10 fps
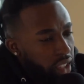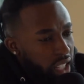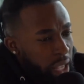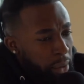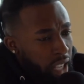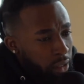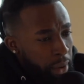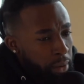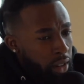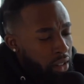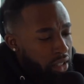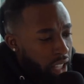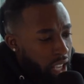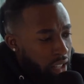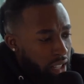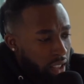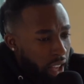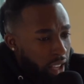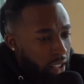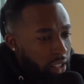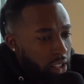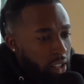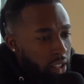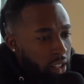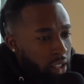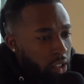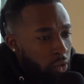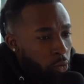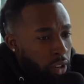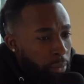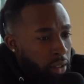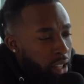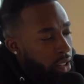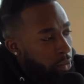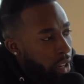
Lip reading: He was like, what people don't understand is like when they put out